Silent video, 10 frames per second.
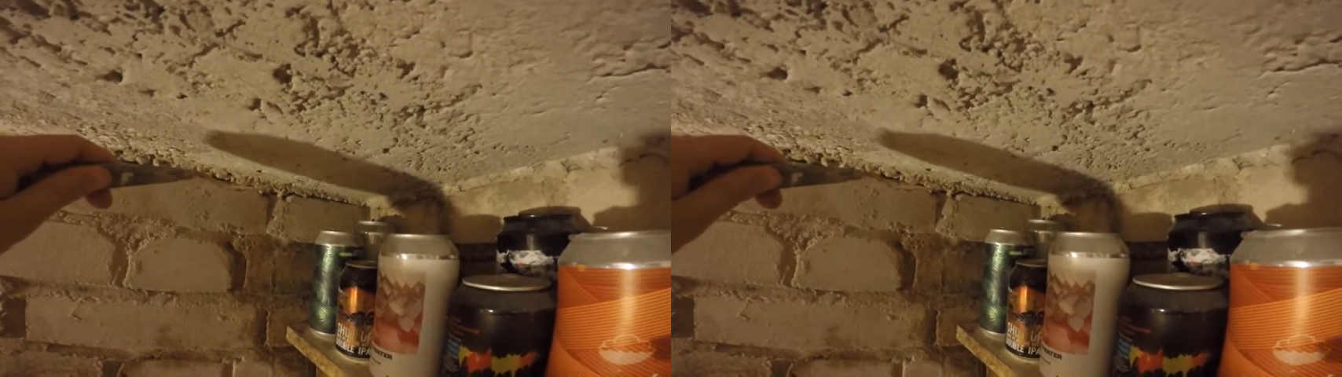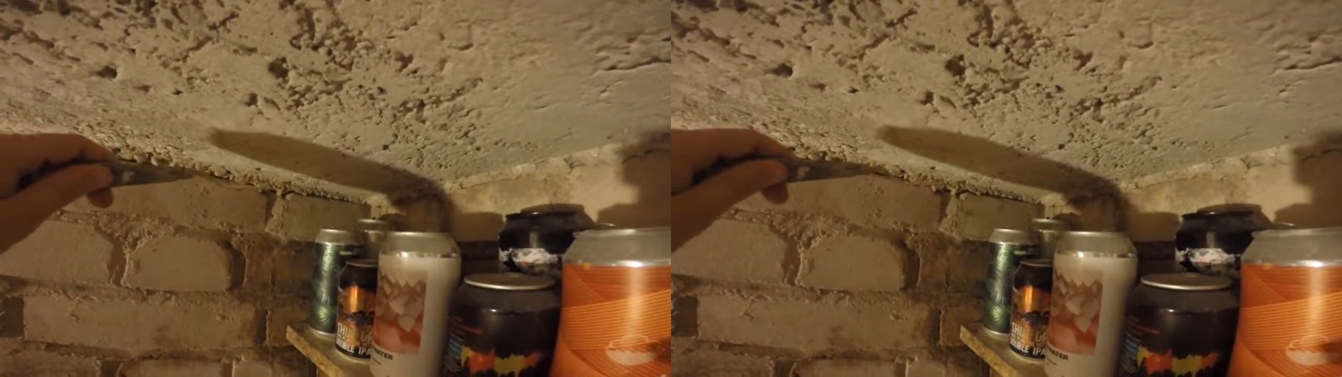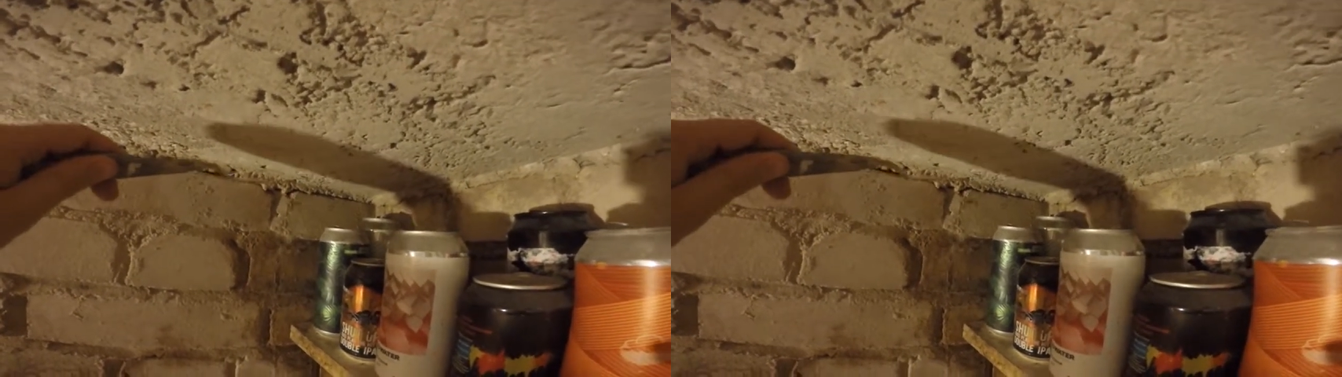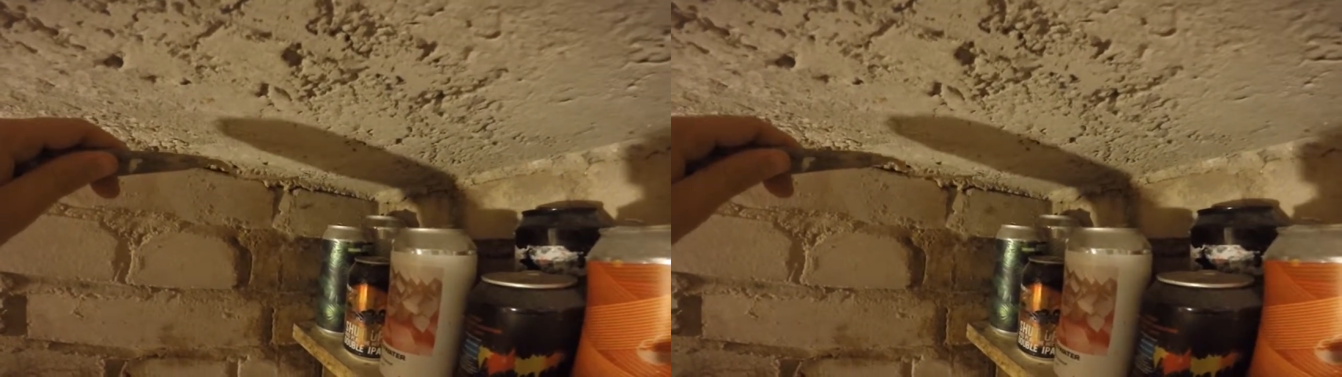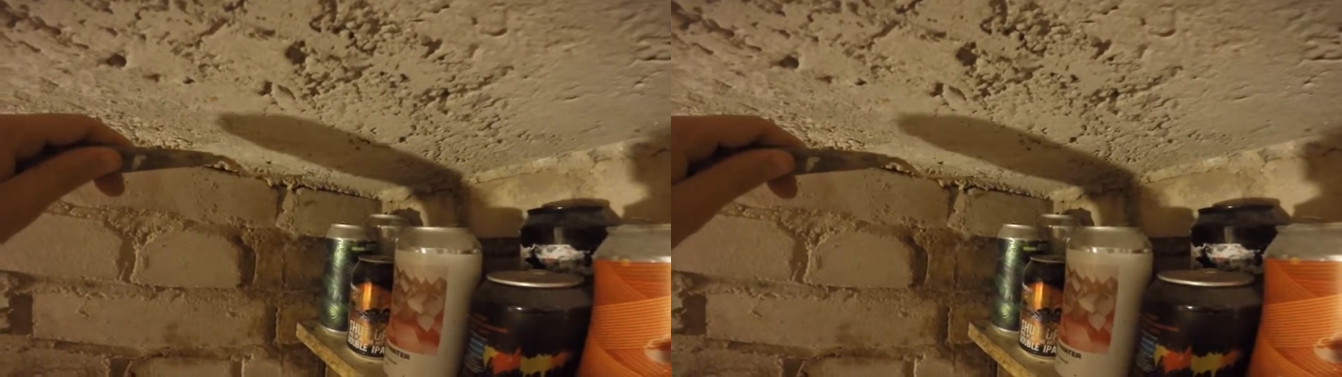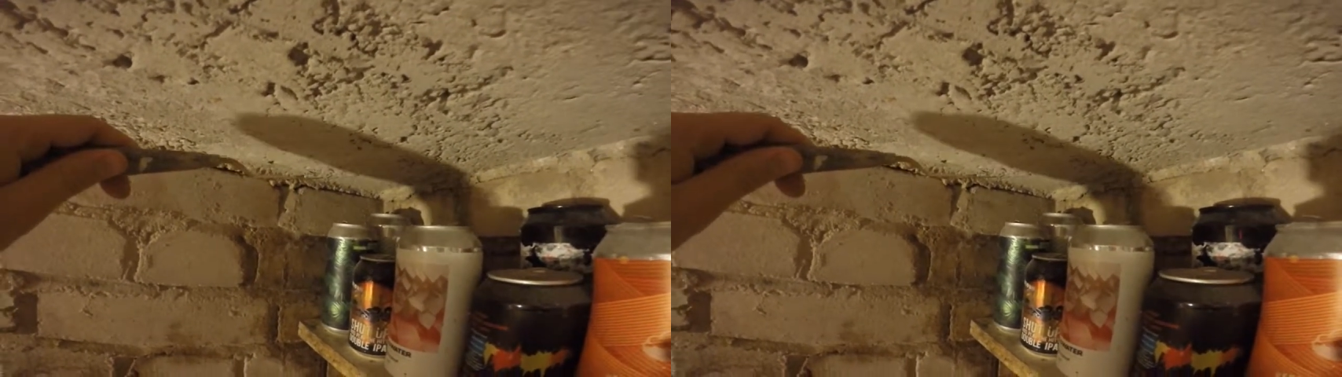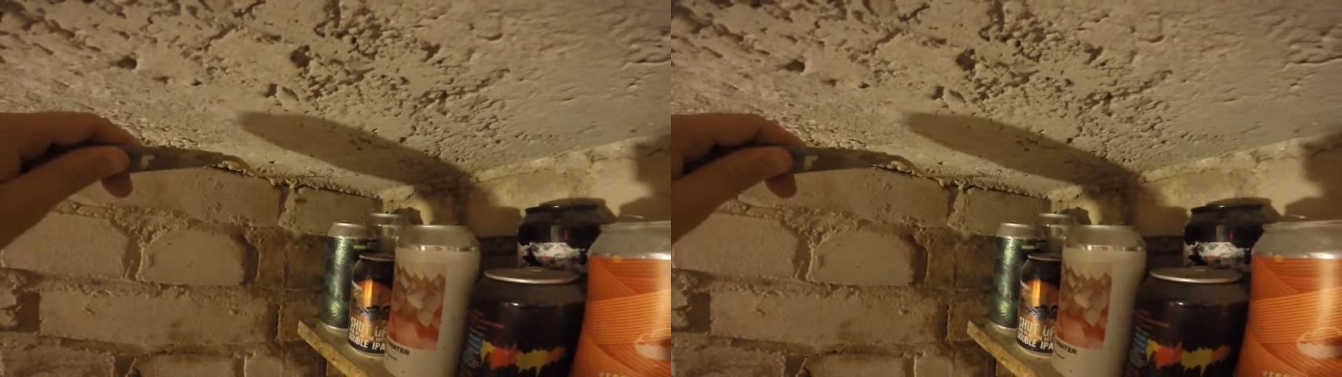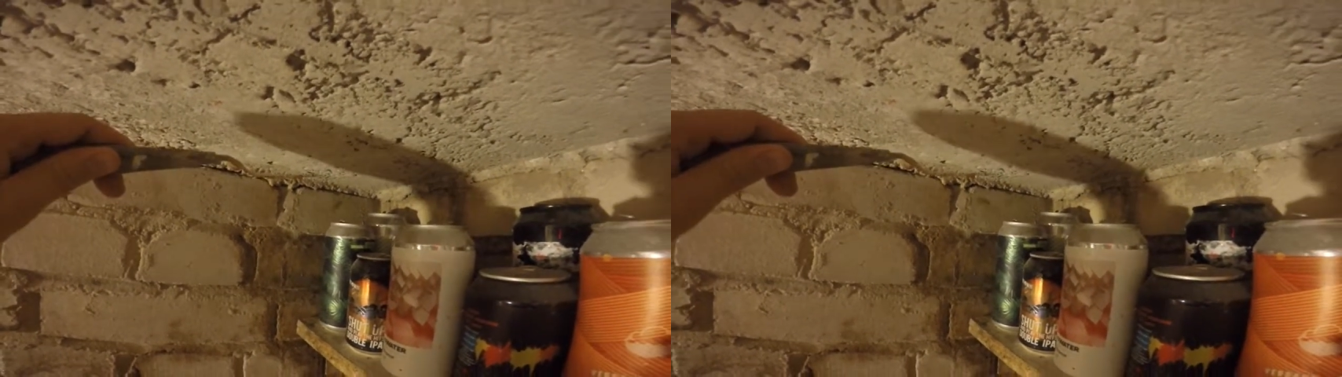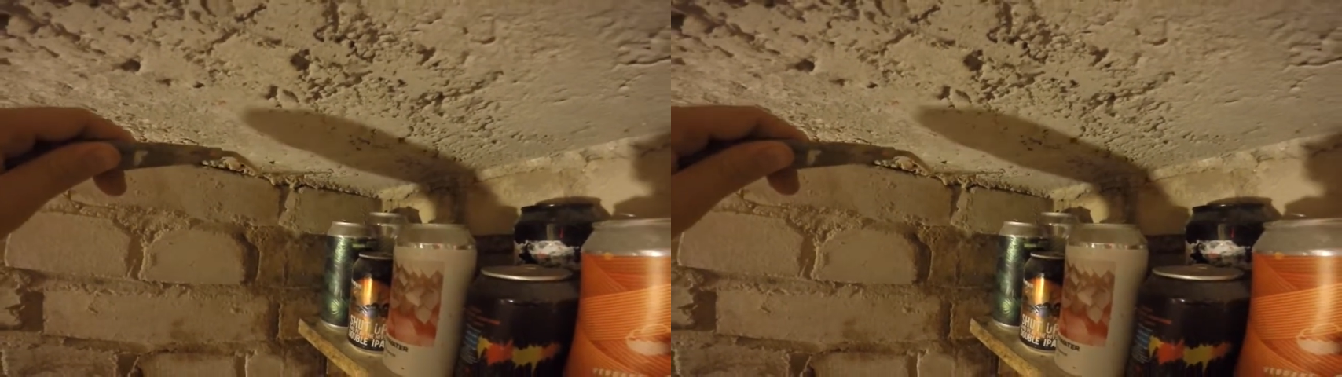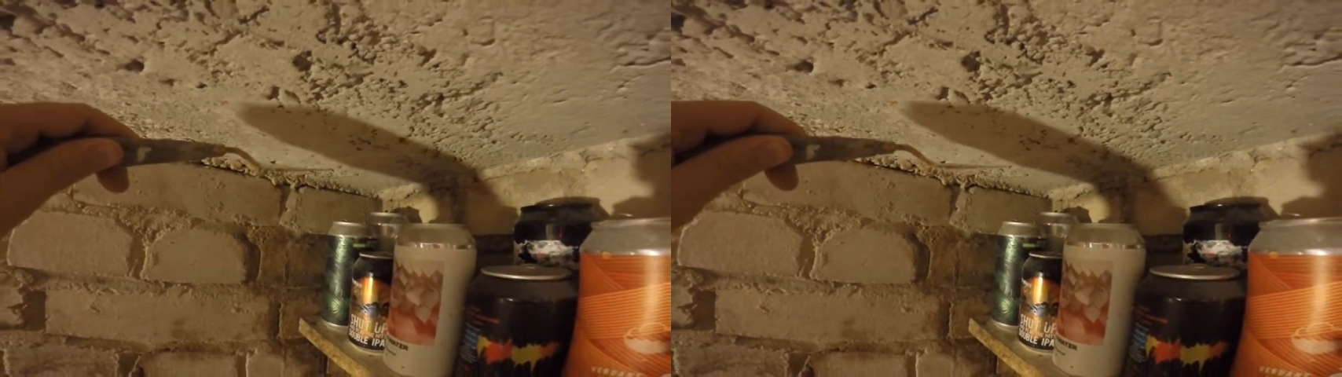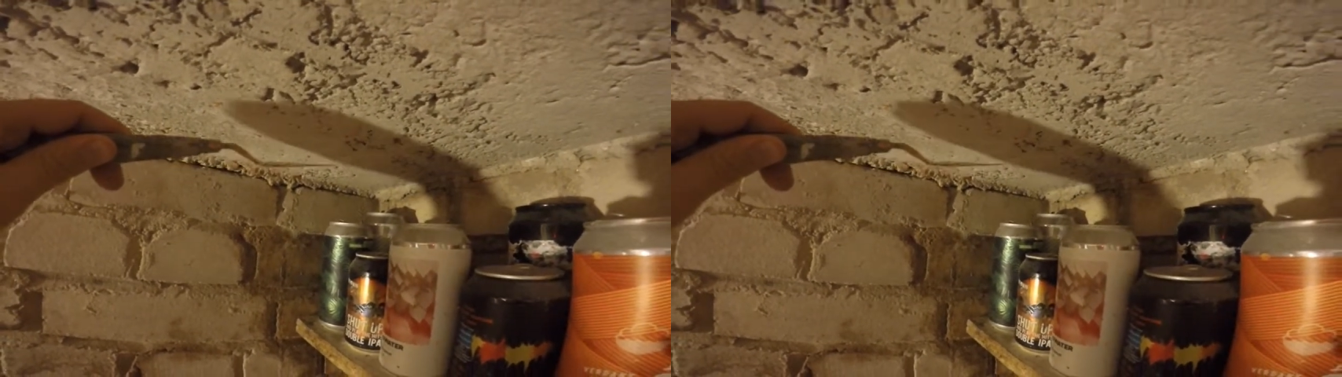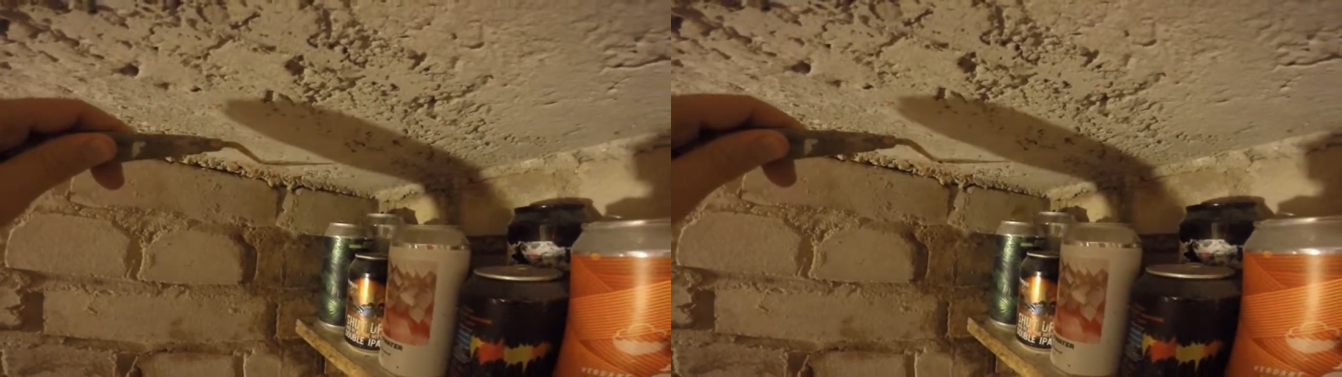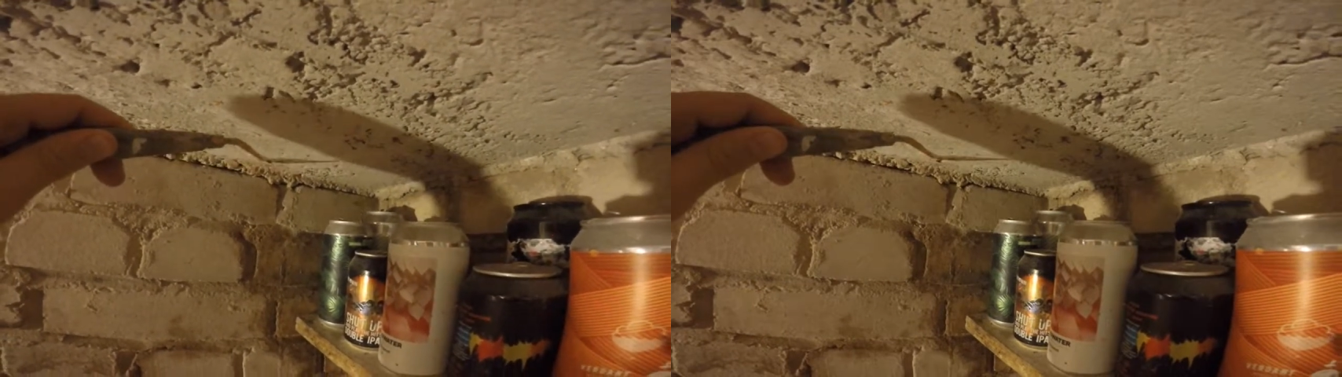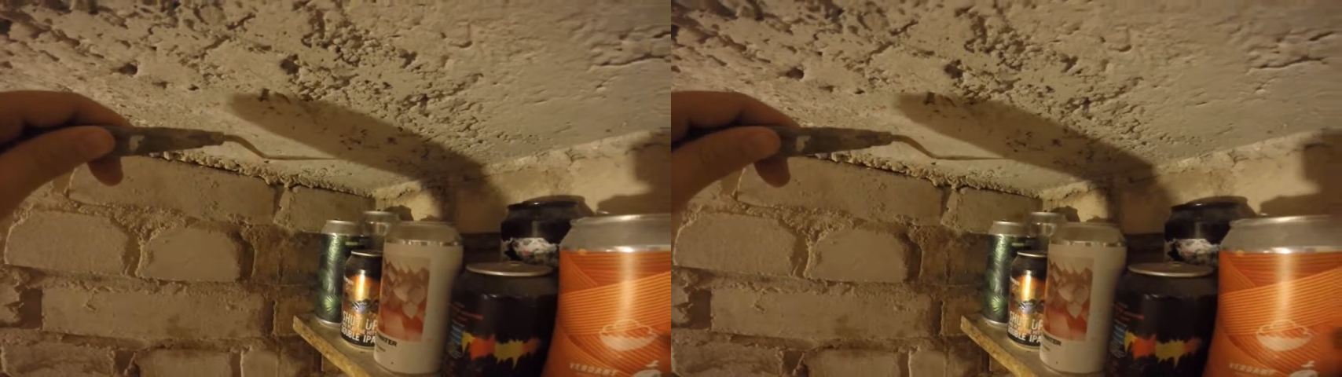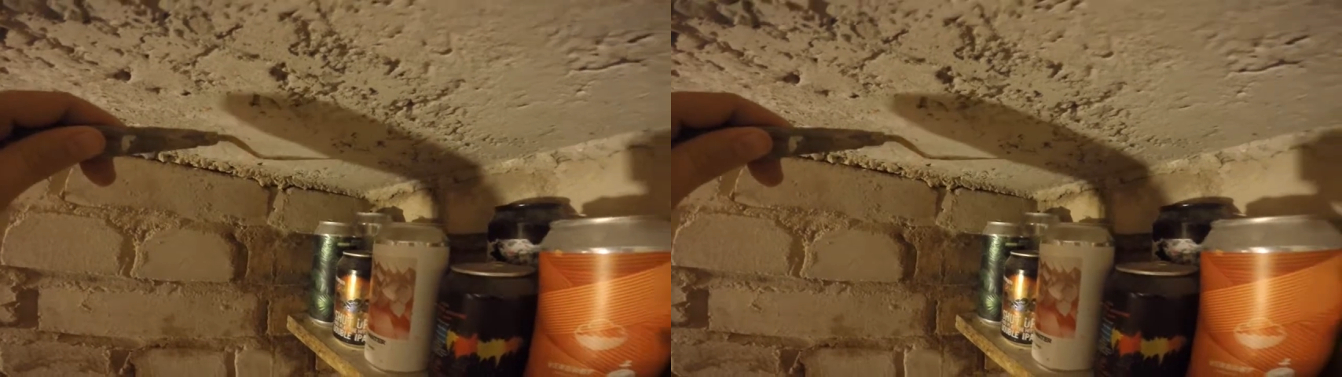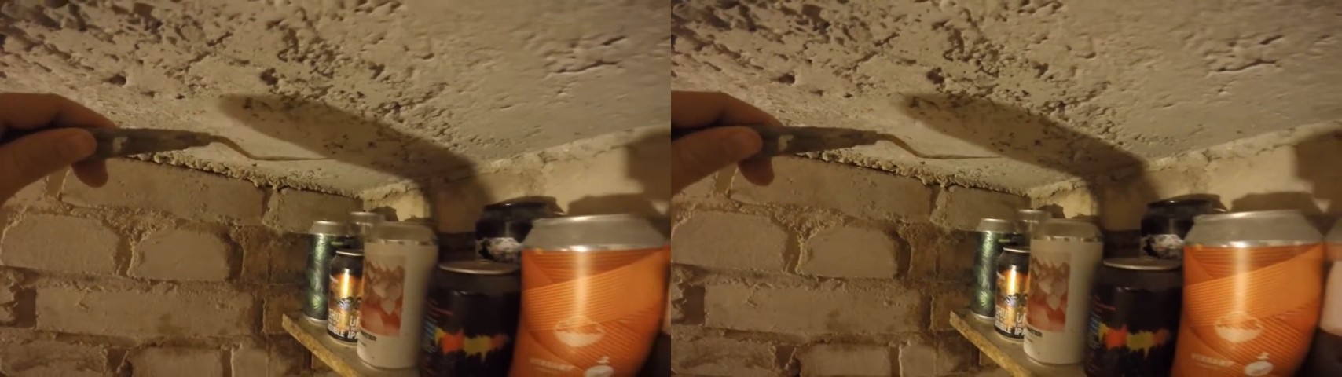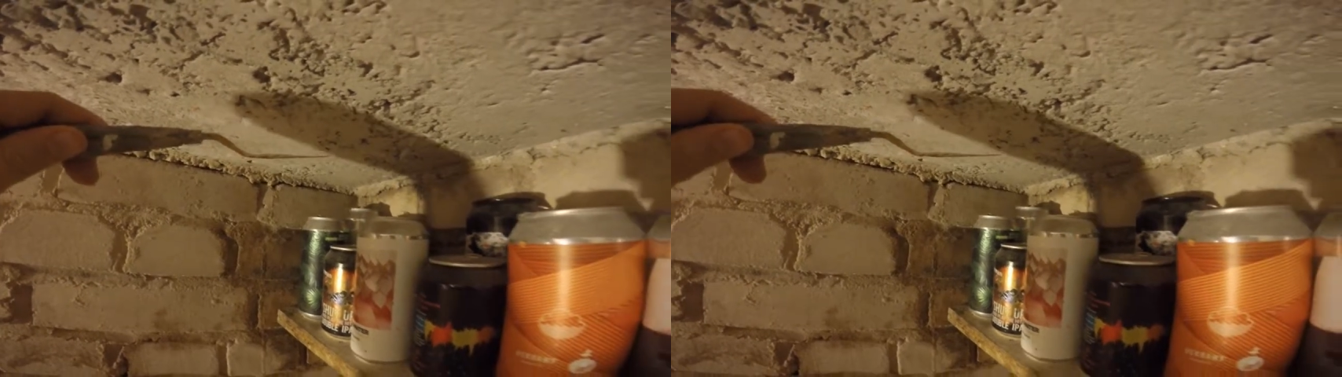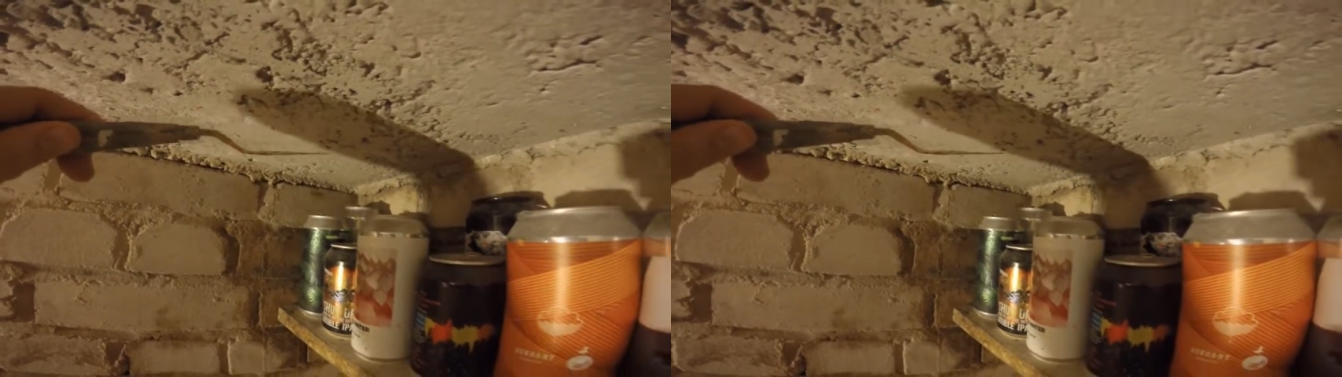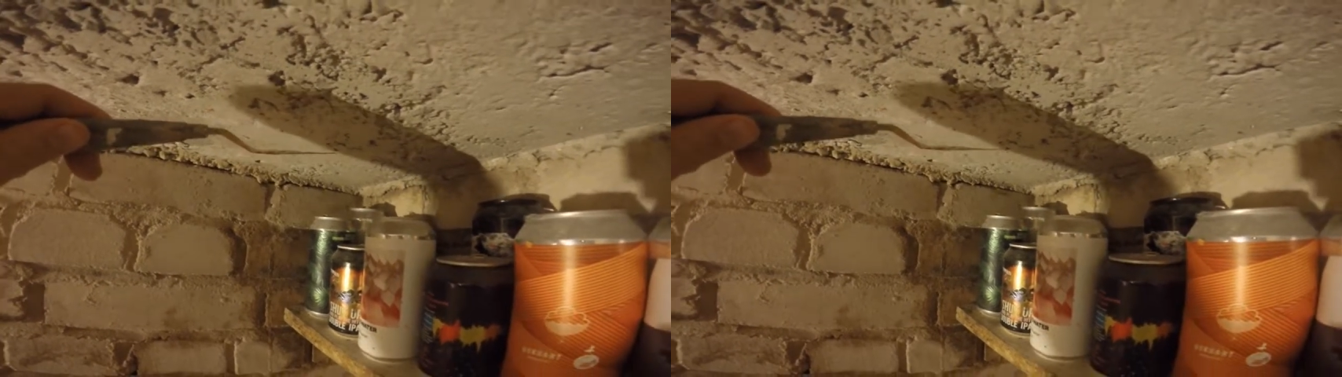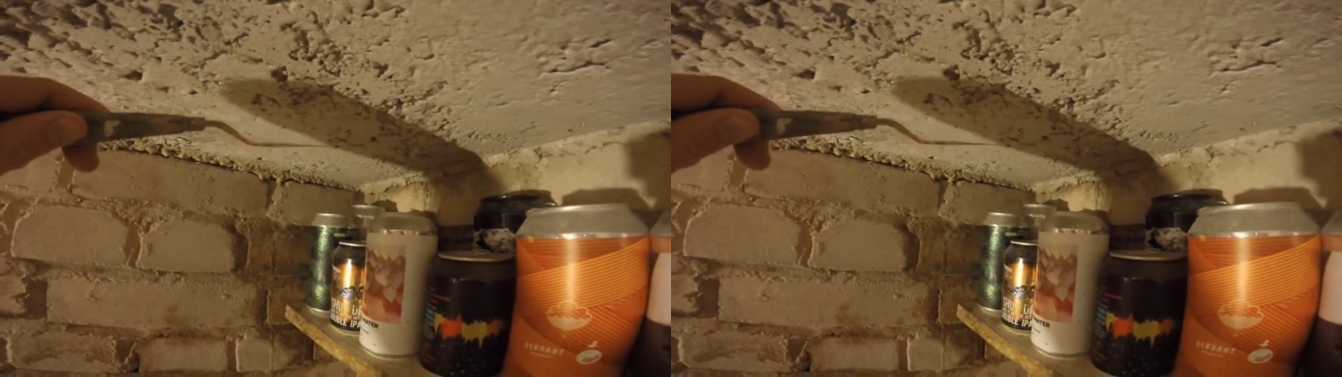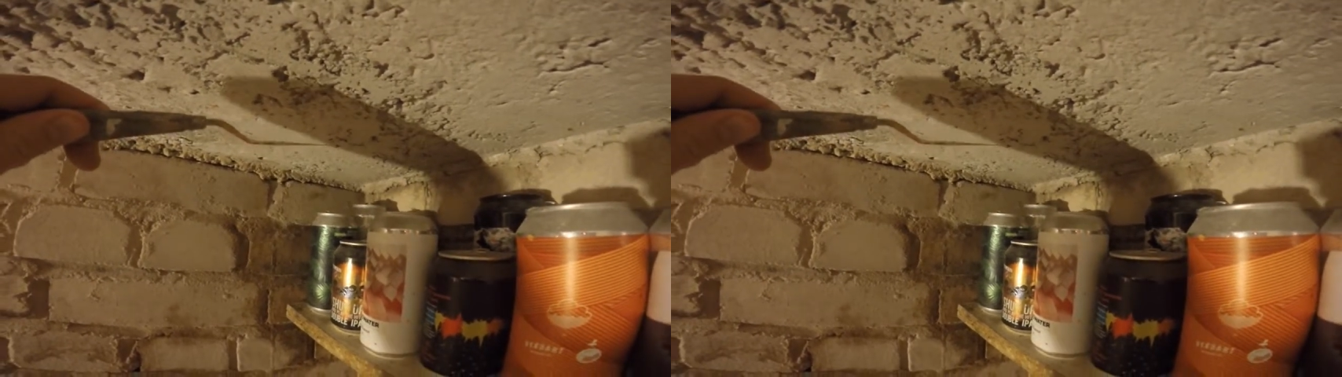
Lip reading: No face is visible, so there are no lips to read.